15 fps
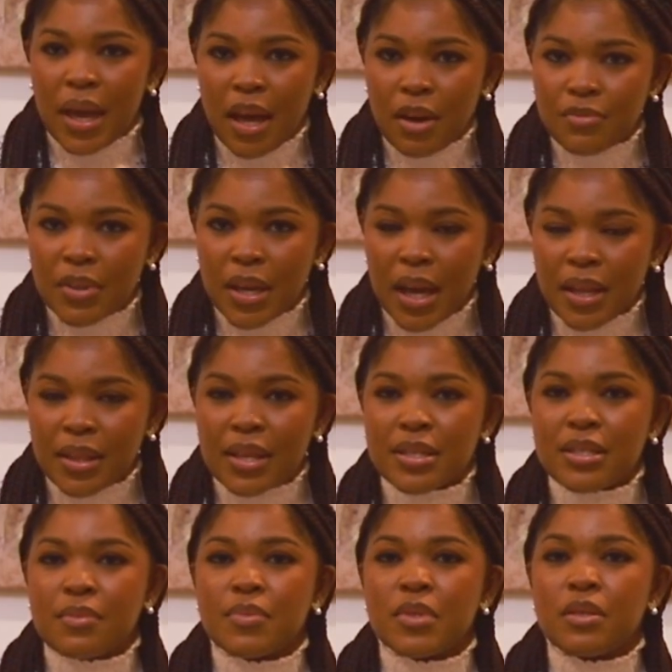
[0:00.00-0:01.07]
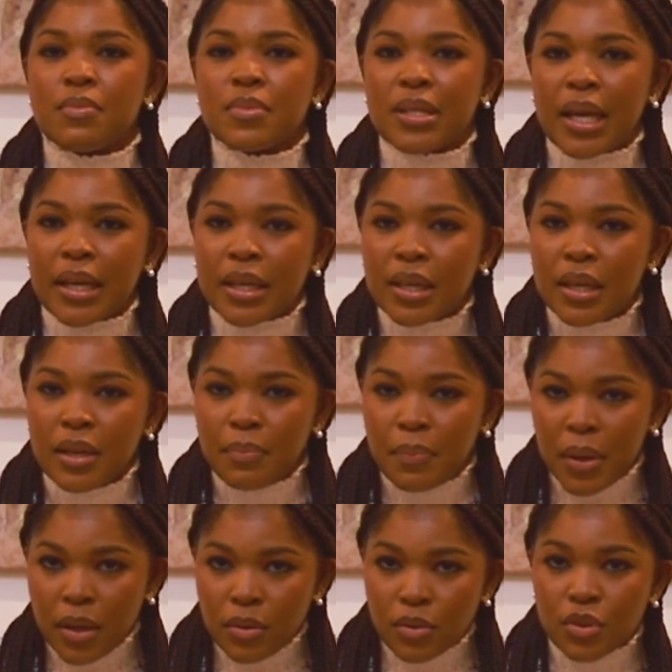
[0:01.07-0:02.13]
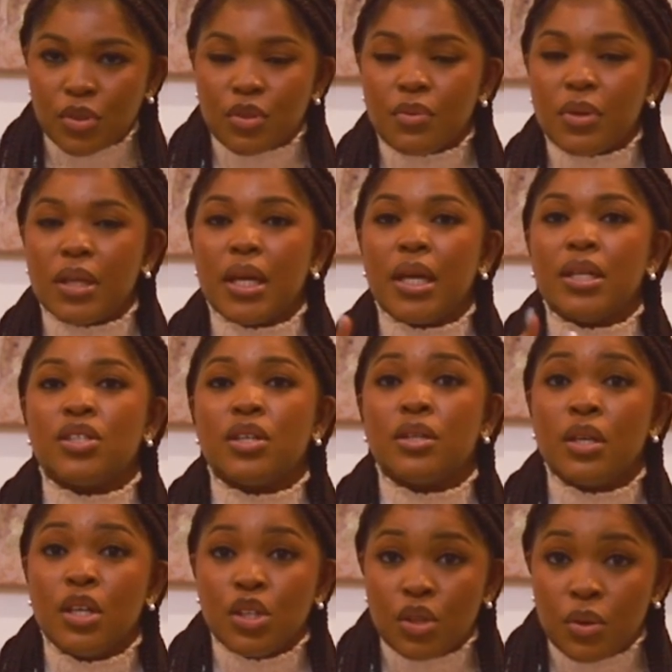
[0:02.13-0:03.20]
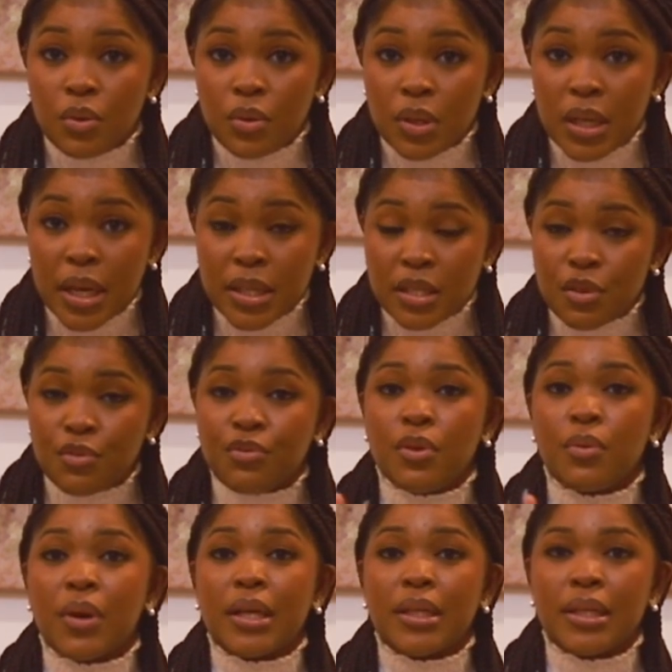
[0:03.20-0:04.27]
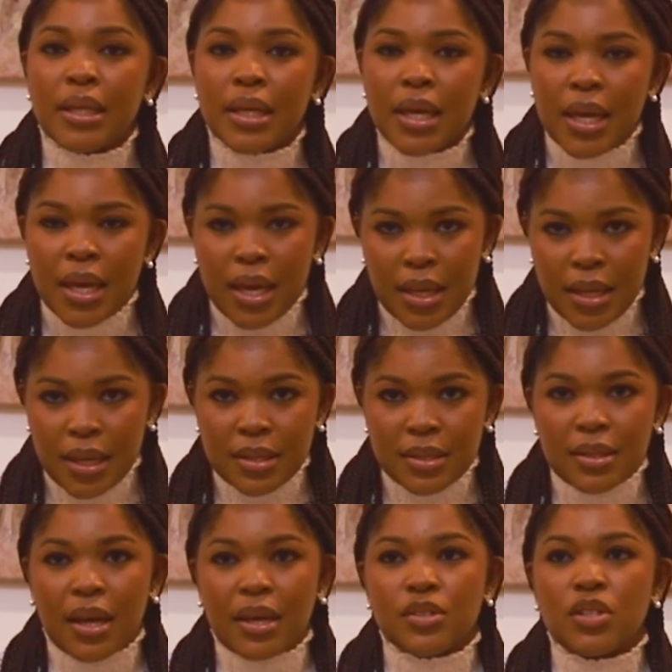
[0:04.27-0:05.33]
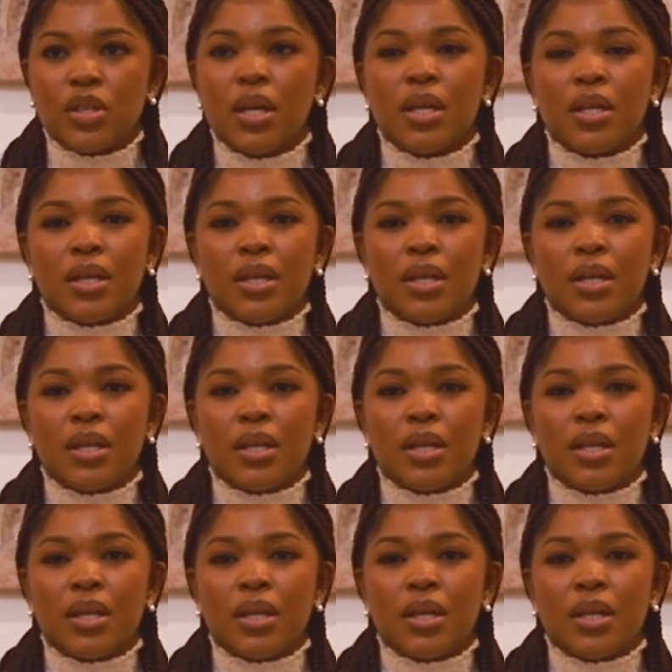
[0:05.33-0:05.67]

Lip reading: have the other symptoms like pain or urination, urinating frequently and as such.